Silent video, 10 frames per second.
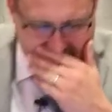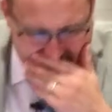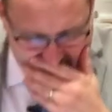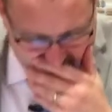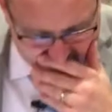it
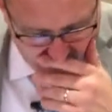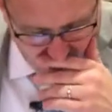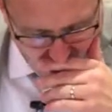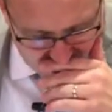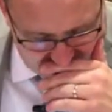say here? It says, The
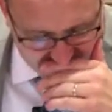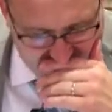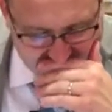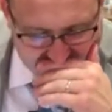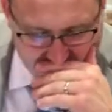Lord is
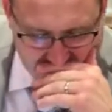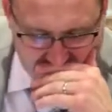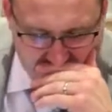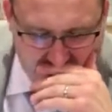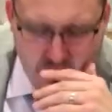faithful.
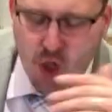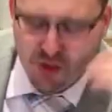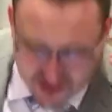Who